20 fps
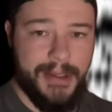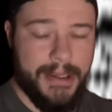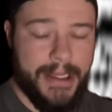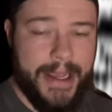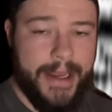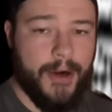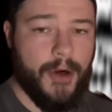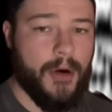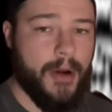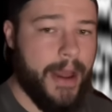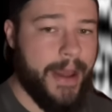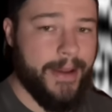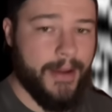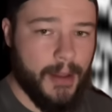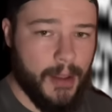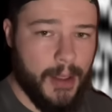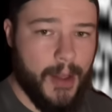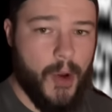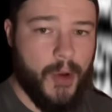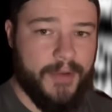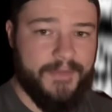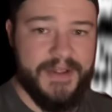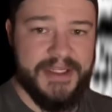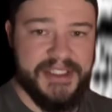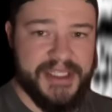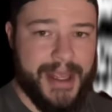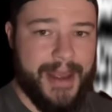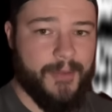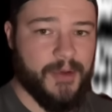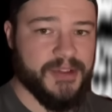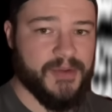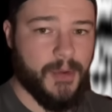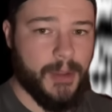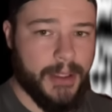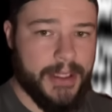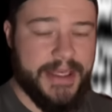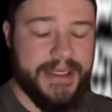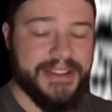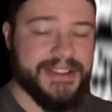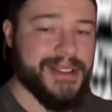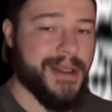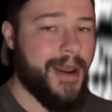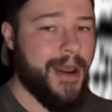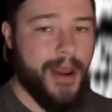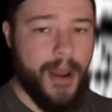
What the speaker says: later a clone of this game was released